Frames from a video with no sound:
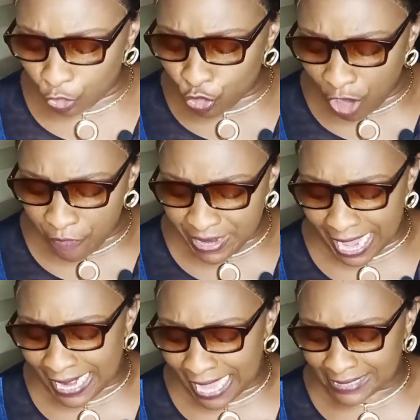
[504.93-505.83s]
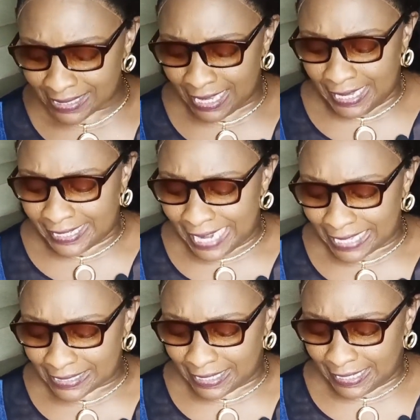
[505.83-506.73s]
do not realize
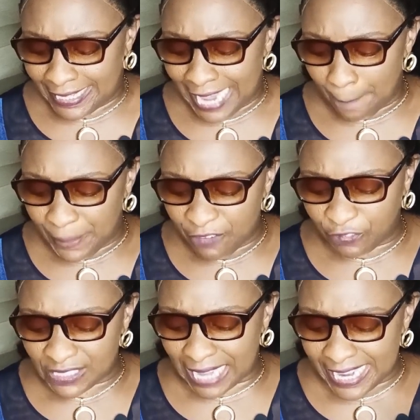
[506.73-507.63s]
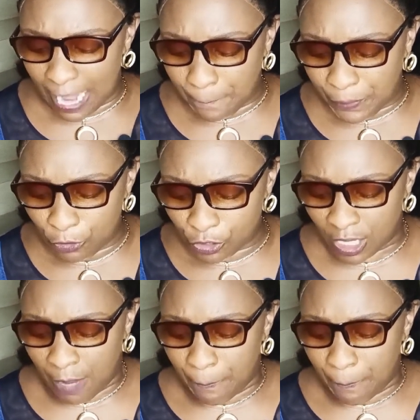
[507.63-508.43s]
that they are being physically abused